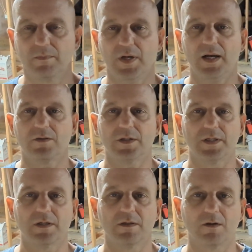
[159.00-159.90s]
outlet
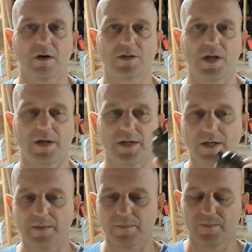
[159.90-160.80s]
here, or our socket
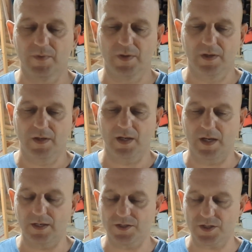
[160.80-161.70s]
here,
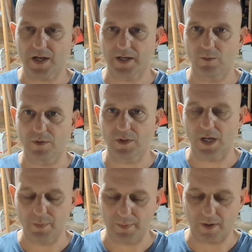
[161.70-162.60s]
and socket will
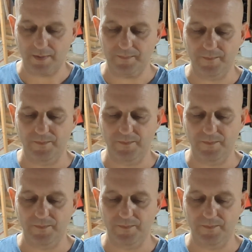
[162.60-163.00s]
come apart,